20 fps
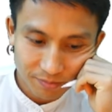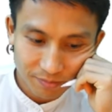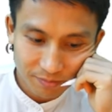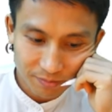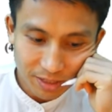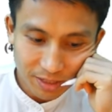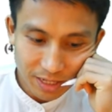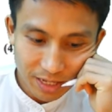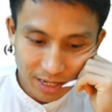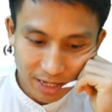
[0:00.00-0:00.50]

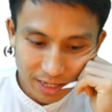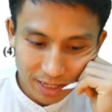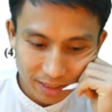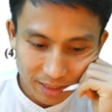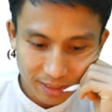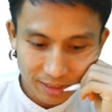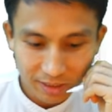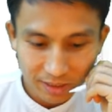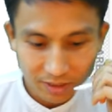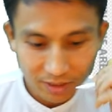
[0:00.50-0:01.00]
Yeah.
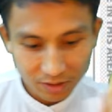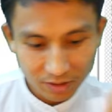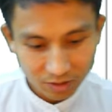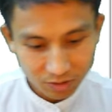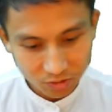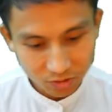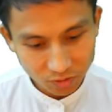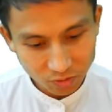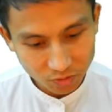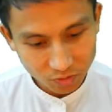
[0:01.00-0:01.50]

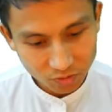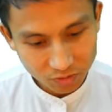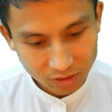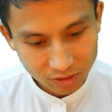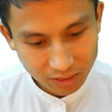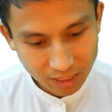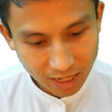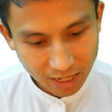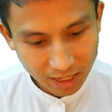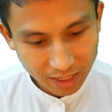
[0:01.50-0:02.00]
So
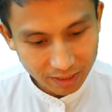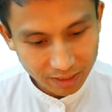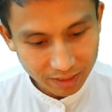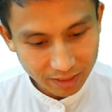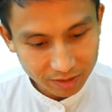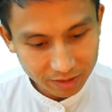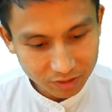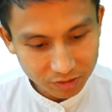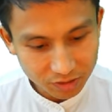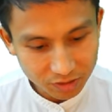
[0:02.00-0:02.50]
sine
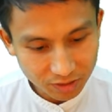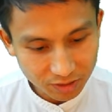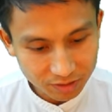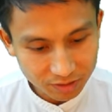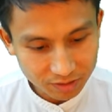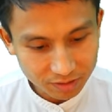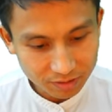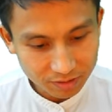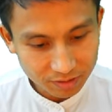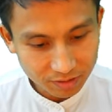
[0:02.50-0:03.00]
is
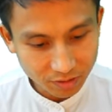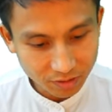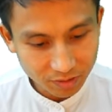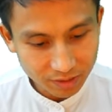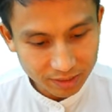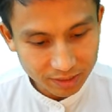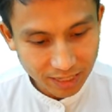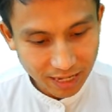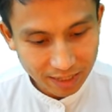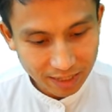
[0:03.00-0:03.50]
just,
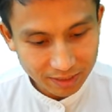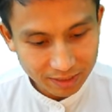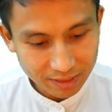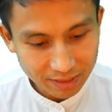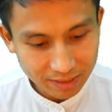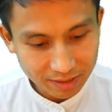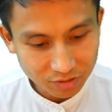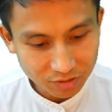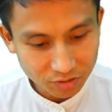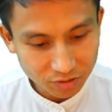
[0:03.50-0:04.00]
tan
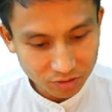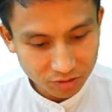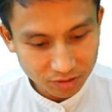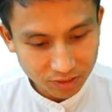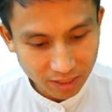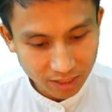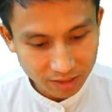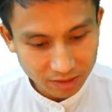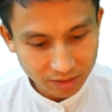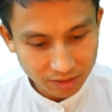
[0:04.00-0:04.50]
t is just
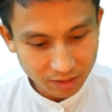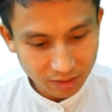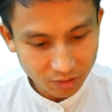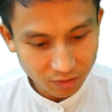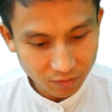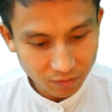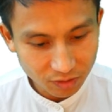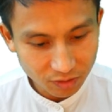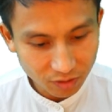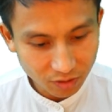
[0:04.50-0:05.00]
sine t
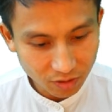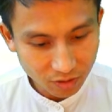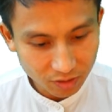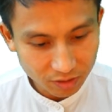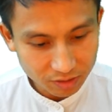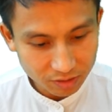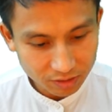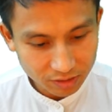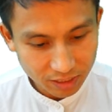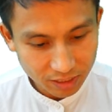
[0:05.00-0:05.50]
over
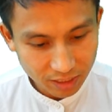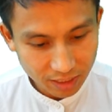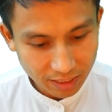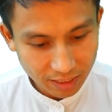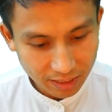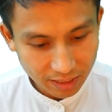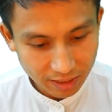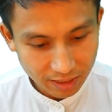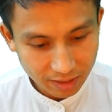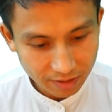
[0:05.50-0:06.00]
cos
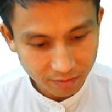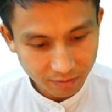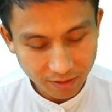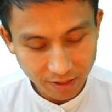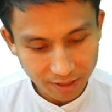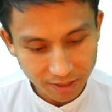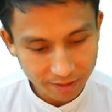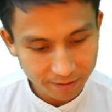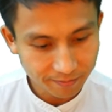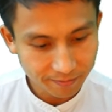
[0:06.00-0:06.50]
t,
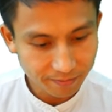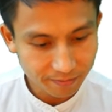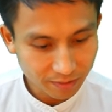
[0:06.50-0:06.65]
right?